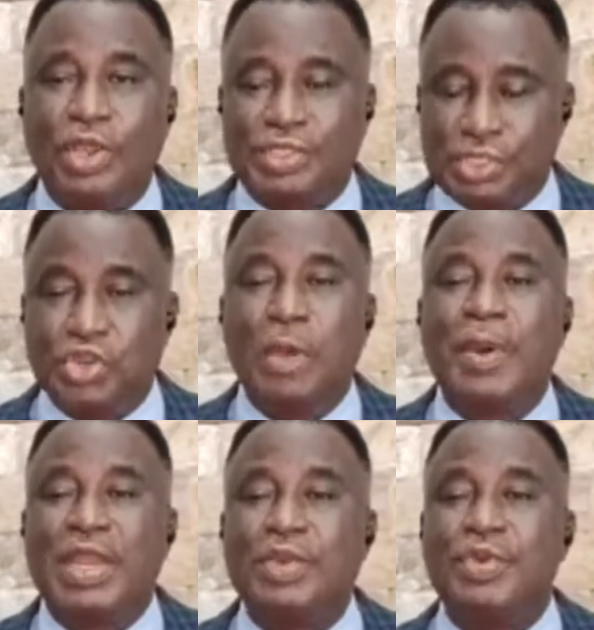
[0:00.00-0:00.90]
watch.
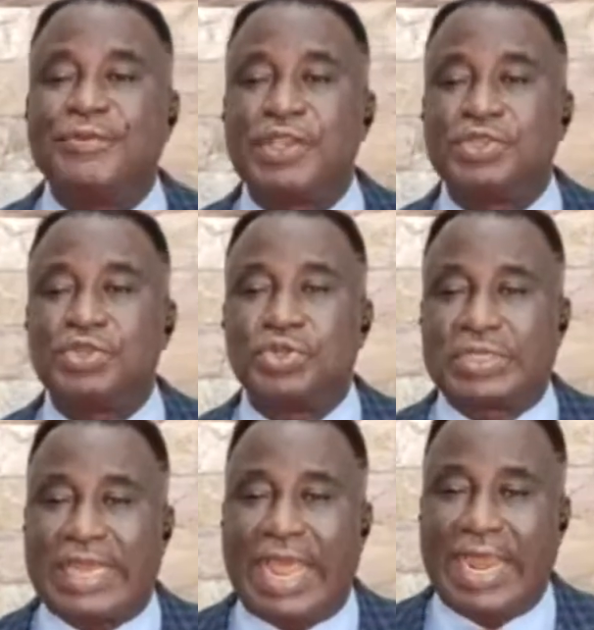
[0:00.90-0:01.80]
Nobody will force you to
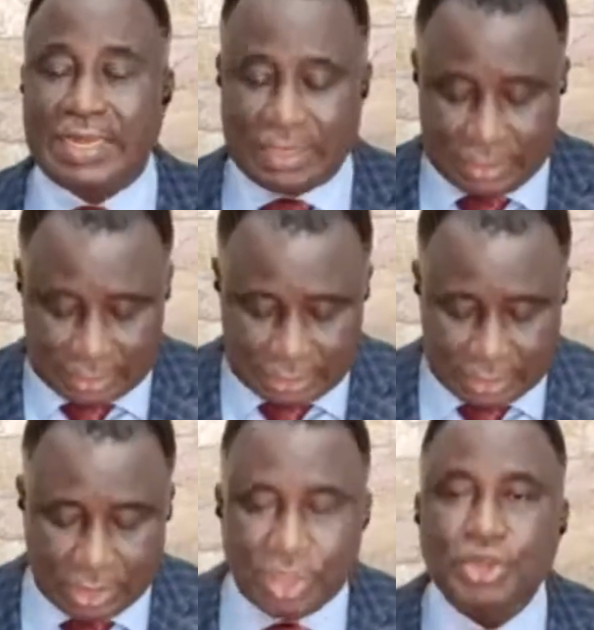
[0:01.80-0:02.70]
stand.
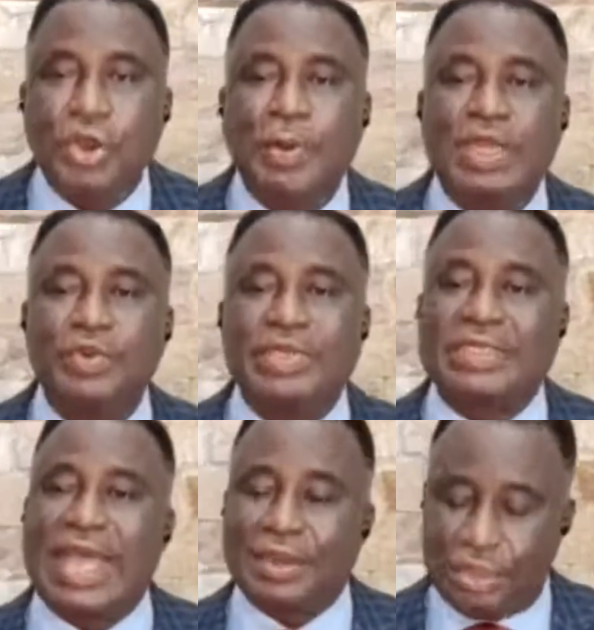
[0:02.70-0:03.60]
Nobody
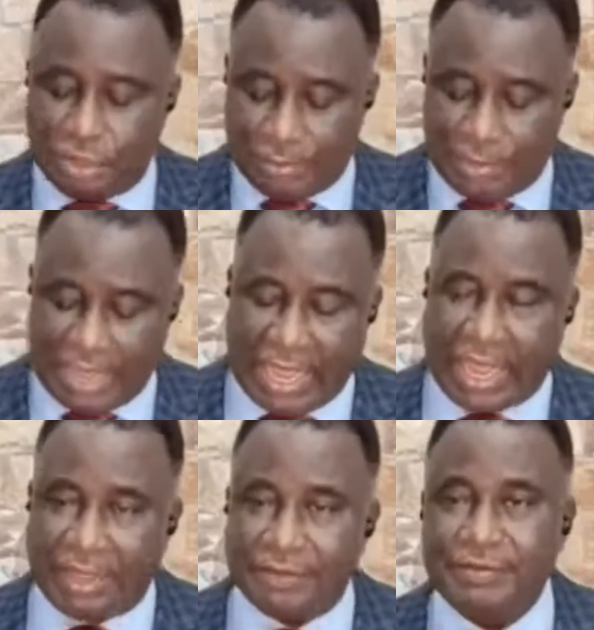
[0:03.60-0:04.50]
will stand on your
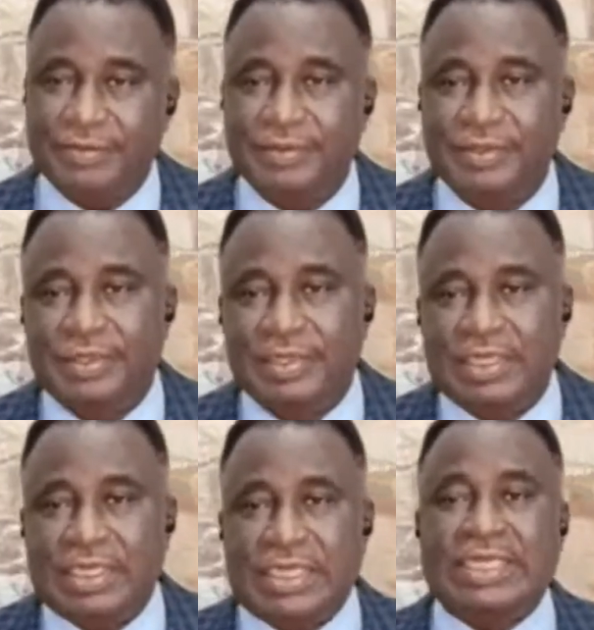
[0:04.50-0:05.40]
behalf.
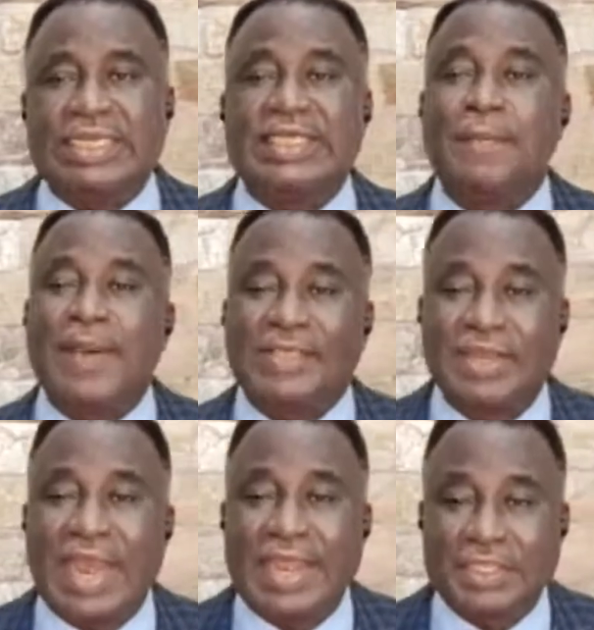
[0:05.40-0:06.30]
It is a
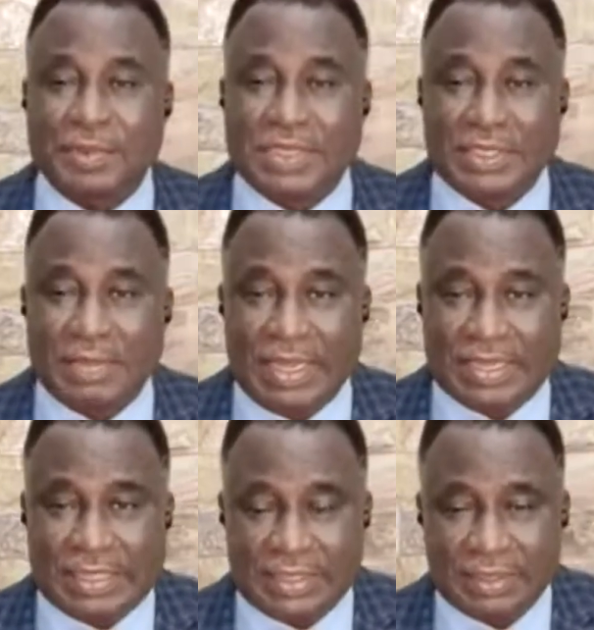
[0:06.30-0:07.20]
personal
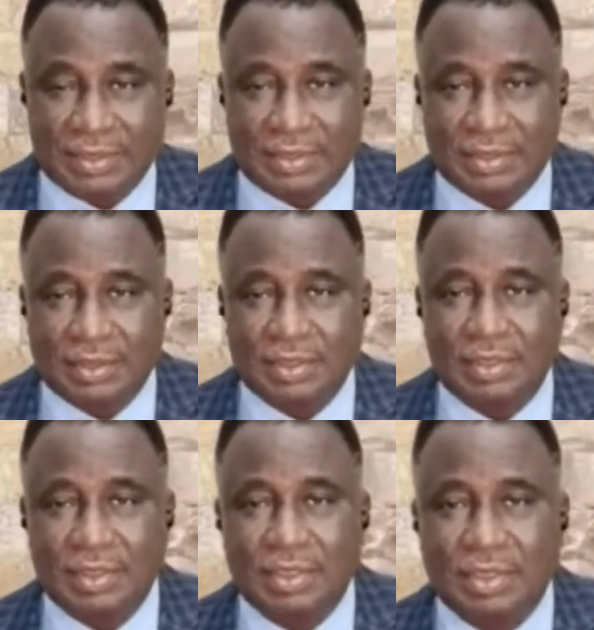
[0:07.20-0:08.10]
responsibility.
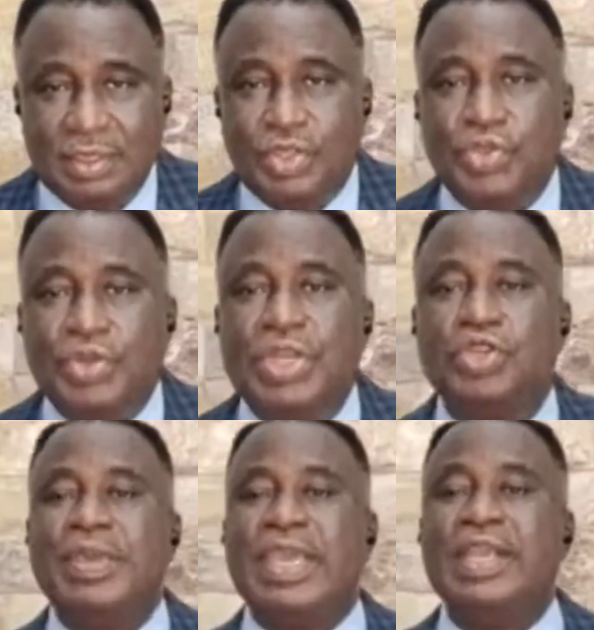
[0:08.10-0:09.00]
You need
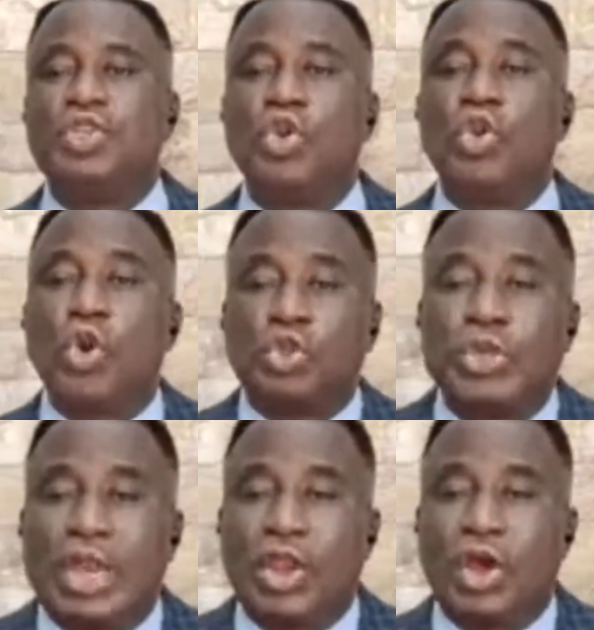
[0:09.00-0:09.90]
to begin to go
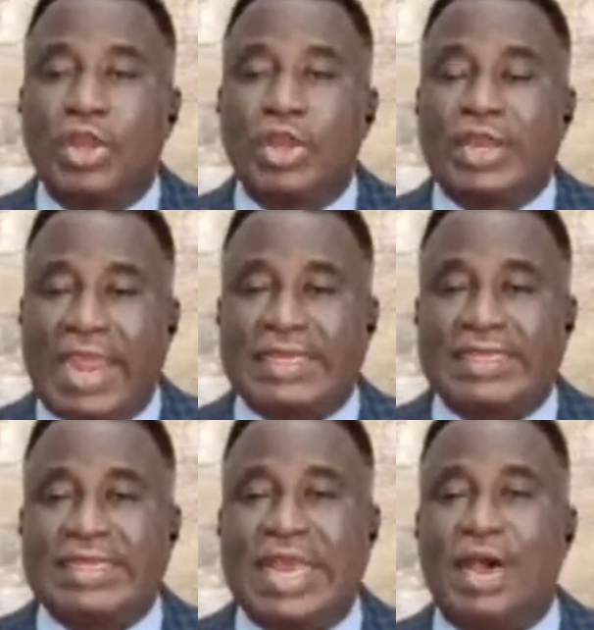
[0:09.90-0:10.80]
to the Lord
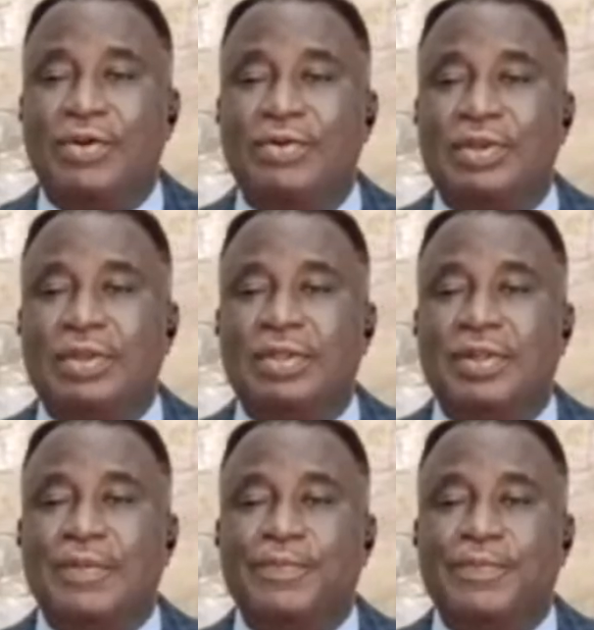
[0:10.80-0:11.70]
right now
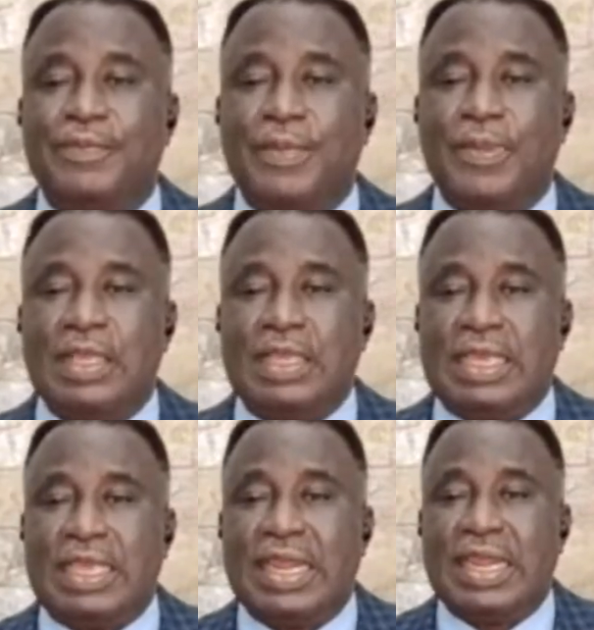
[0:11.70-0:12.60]

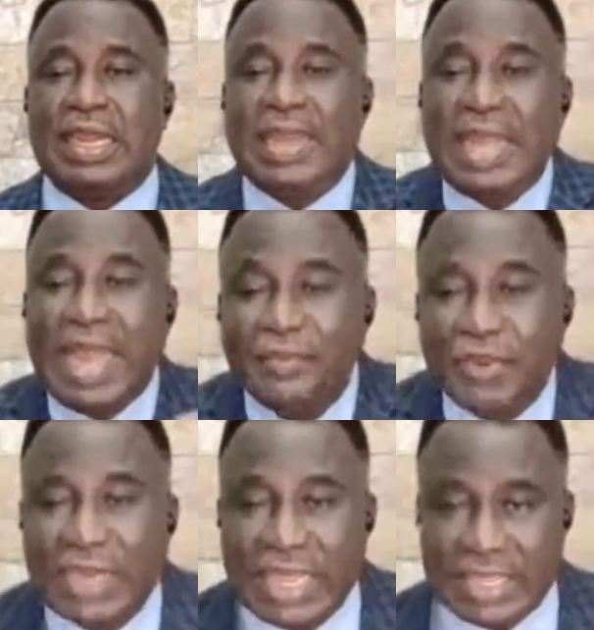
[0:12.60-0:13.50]
in the remaining
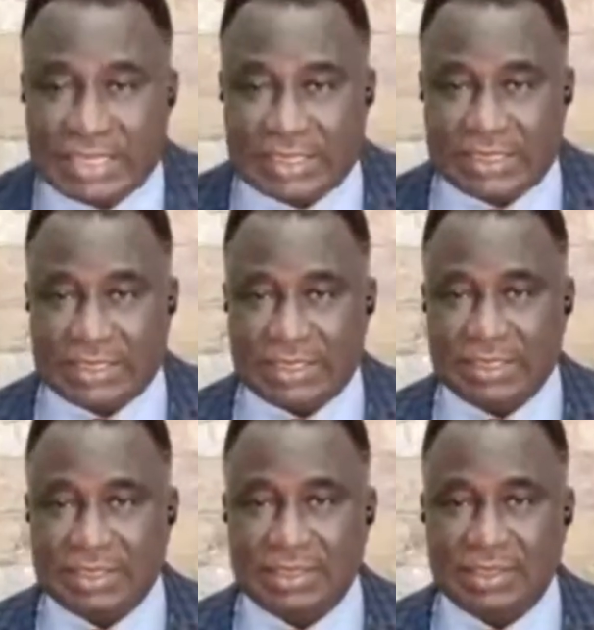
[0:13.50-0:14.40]
11 days